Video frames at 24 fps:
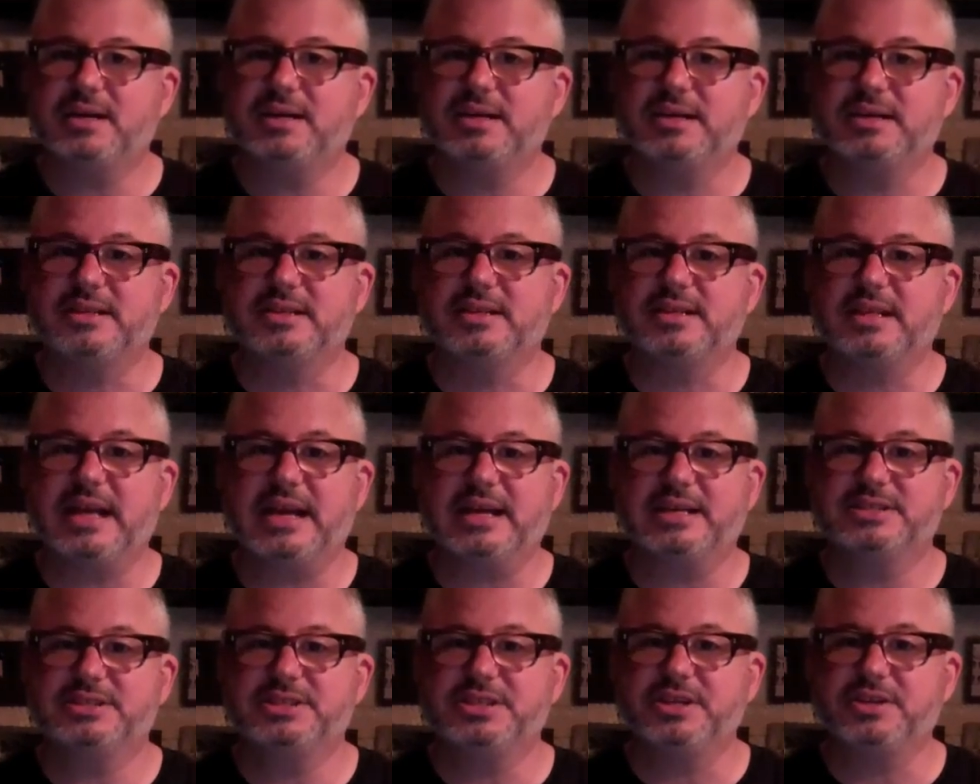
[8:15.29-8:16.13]
in the
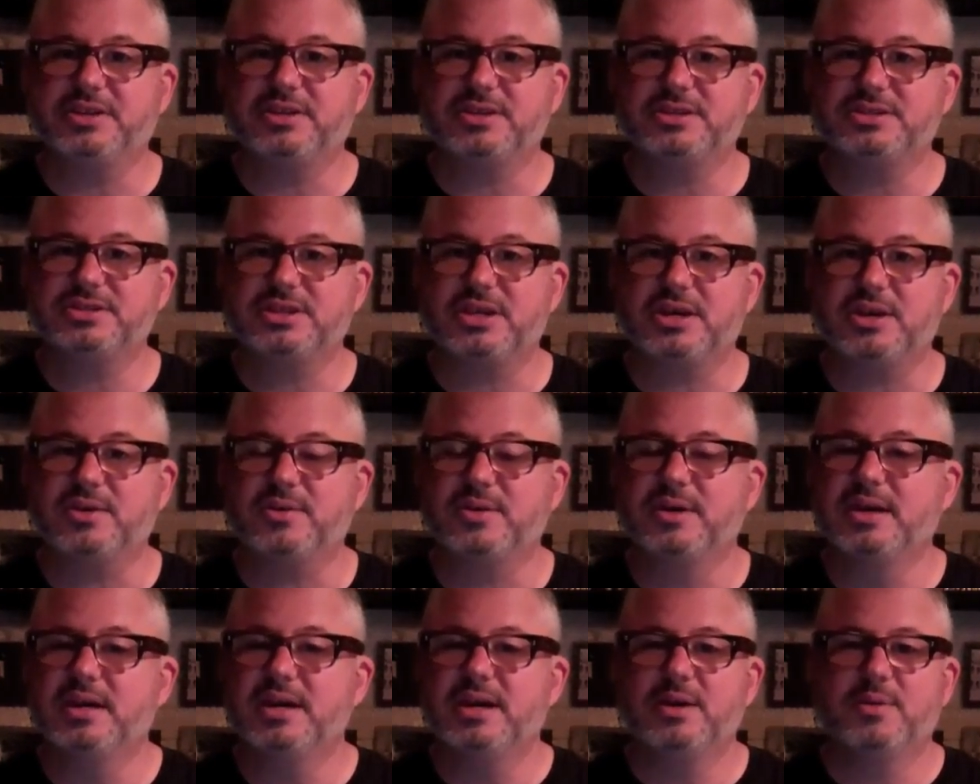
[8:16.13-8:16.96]
last year or so.
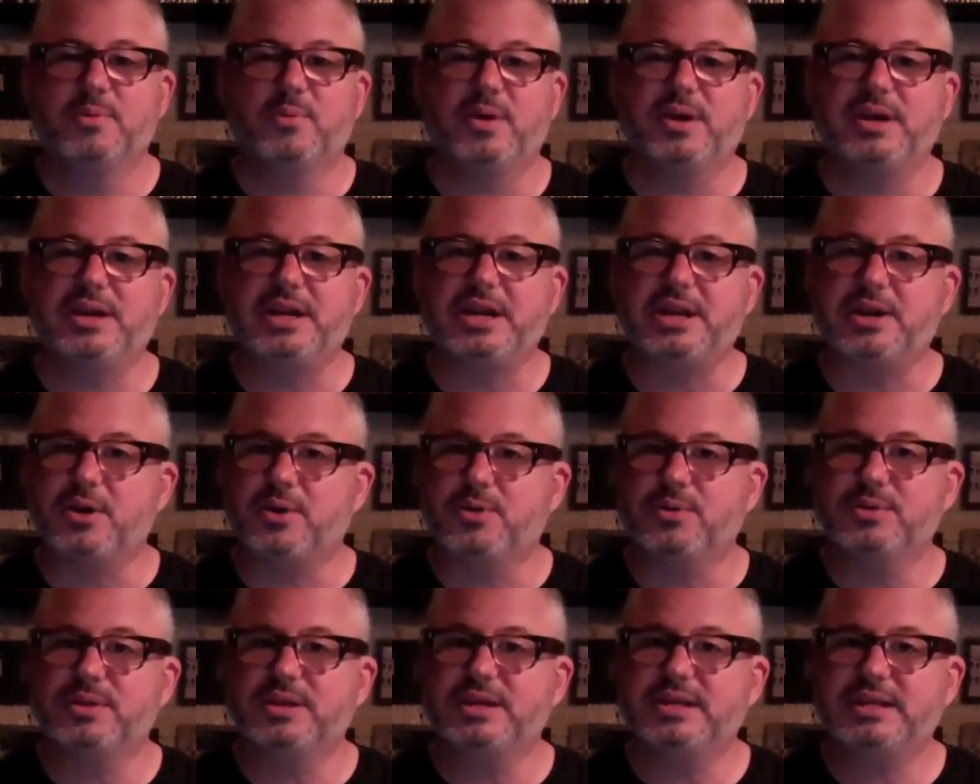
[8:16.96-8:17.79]
One need
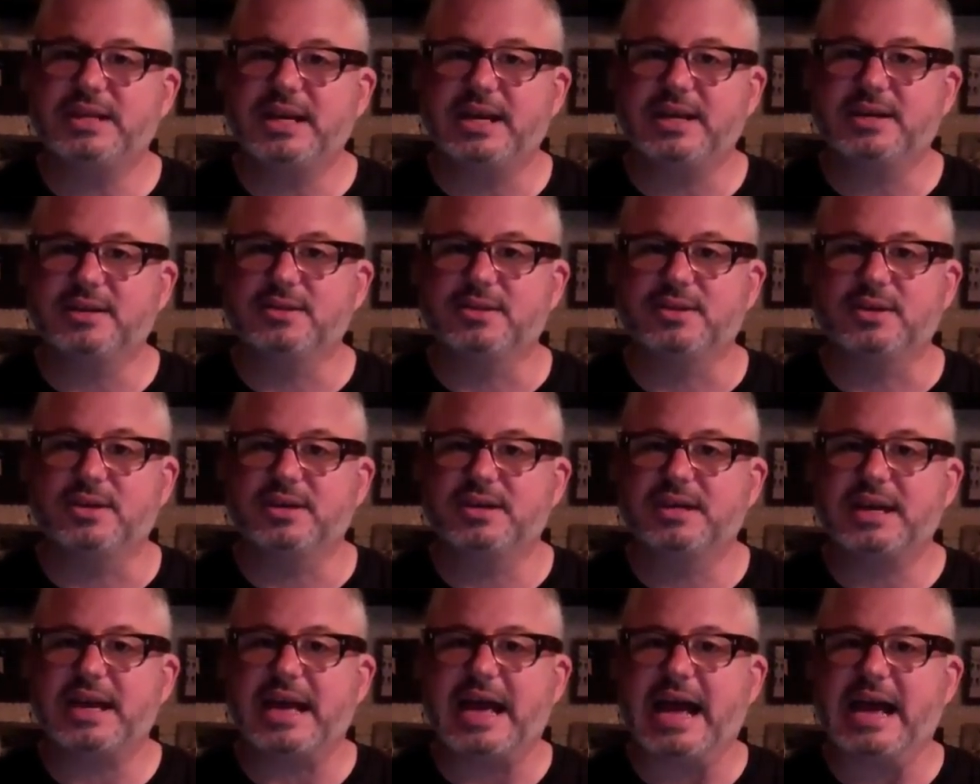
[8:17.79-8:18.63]
only take a
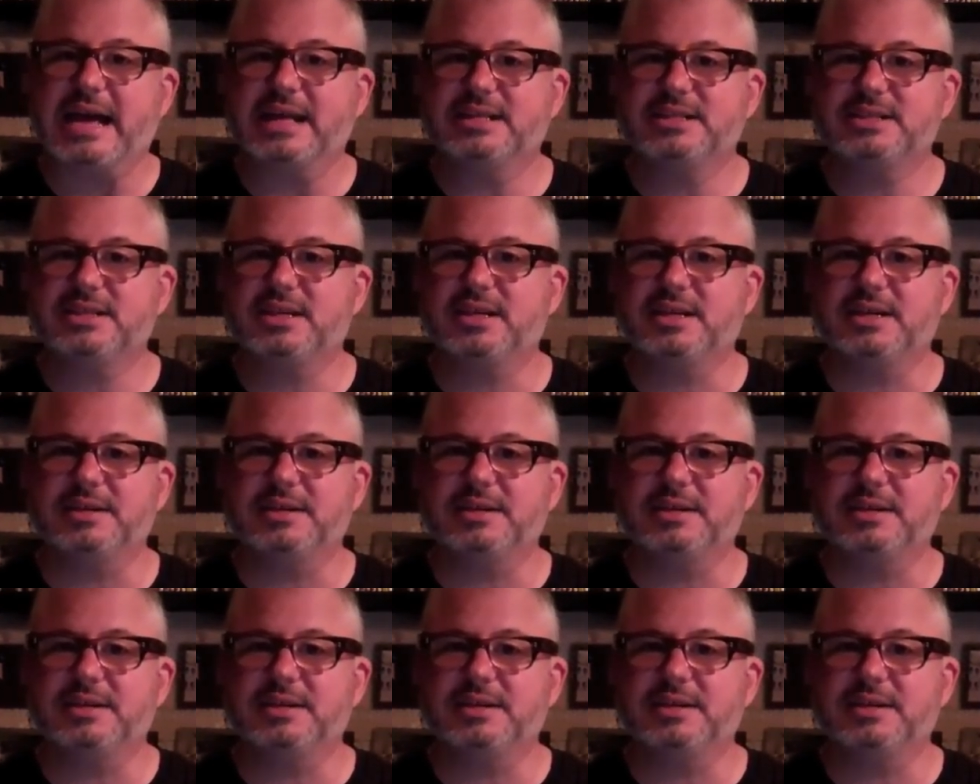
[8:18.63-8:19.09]
look at